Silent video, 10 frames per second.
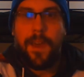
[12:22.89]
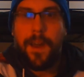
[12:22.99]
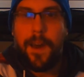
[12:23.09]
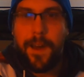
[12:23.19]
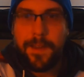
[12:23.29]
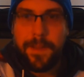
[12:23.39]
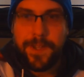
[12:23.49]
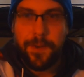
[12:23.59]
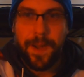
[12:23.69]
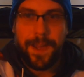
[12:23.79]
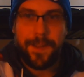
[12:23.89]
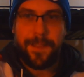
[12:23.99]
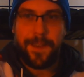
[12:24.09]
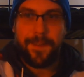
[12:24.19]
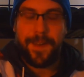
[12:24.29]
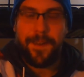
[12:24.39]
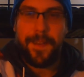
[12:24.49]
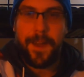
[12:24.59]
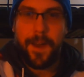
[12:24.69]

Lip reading: I'm not sure why I couldn't think of that.